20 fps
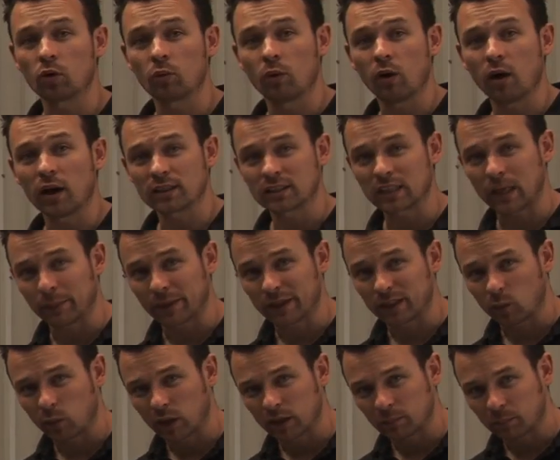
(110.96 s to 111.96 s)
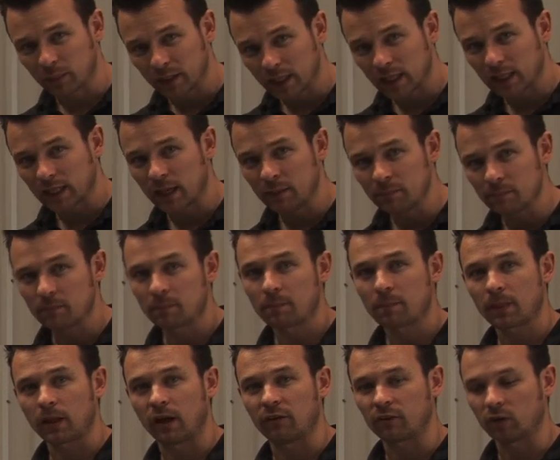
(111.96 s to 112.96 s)
the wires coming into one big clump,
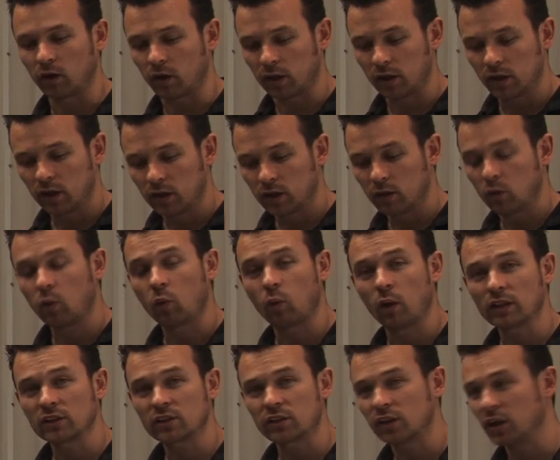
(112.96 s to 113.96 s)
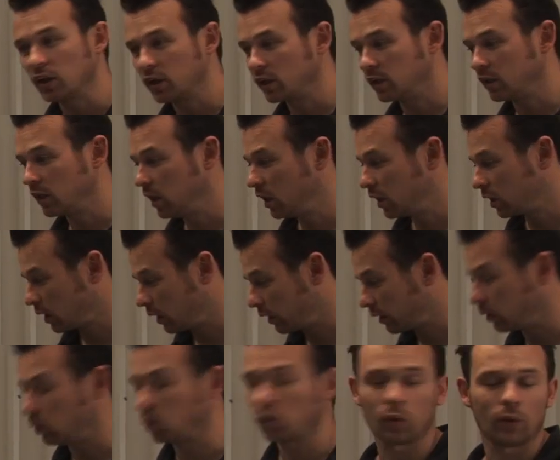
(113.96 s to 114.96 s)
I've got one circuit
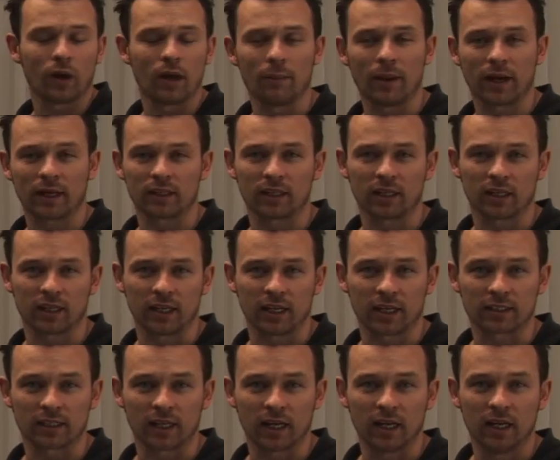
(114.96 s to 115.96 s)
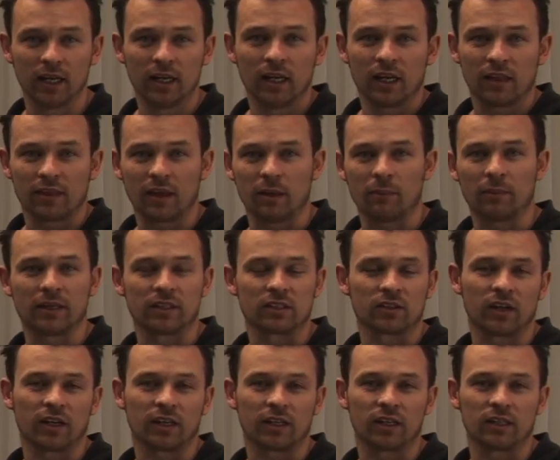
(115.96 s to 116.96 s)
going all the way back to the connector. That means
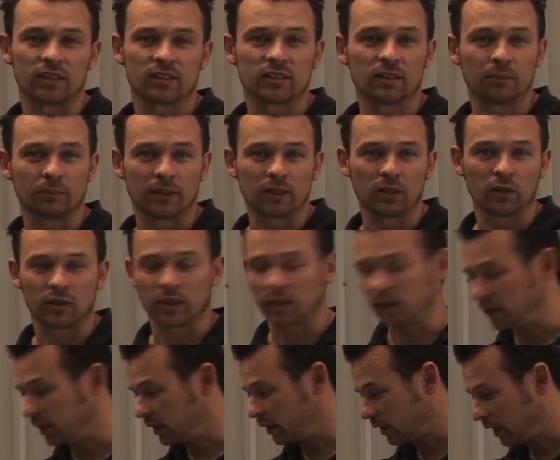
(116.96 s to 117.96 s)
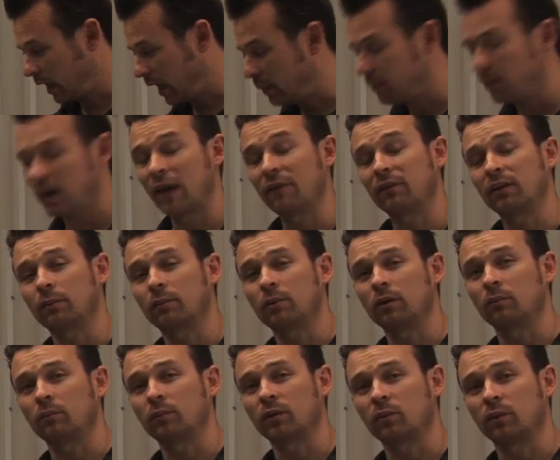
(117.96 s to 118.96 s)
I can simply look, am I having a
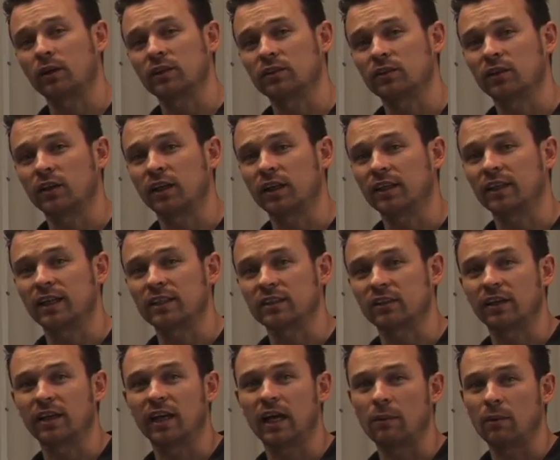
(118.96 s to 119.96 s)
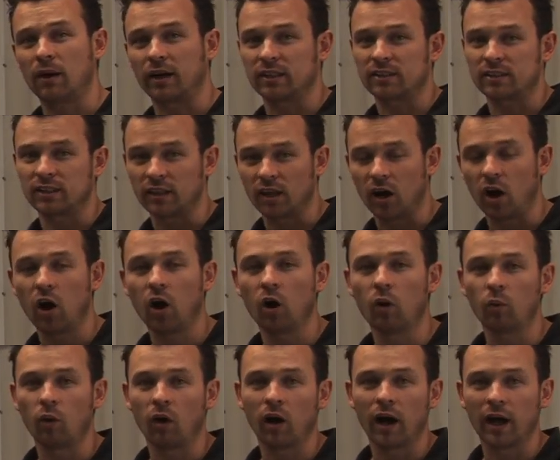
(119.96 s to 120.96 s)
problem with one circuit? Yes, I am. I can see the
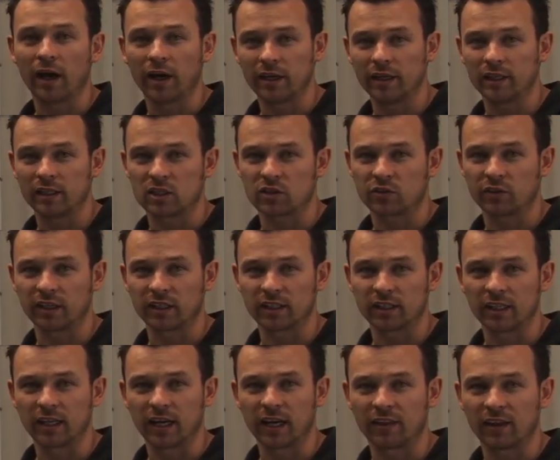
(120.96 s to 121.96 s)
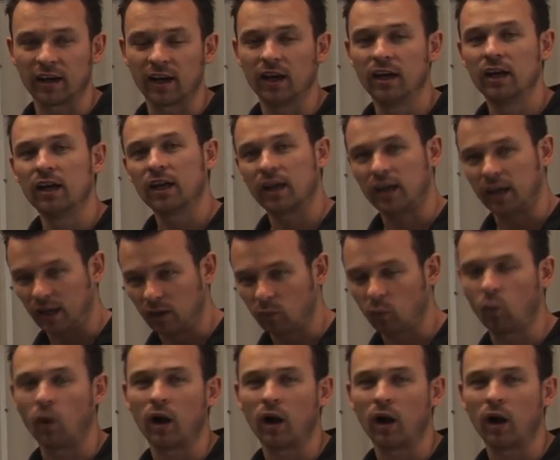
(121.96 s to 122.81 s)
whole wire heat shrink together in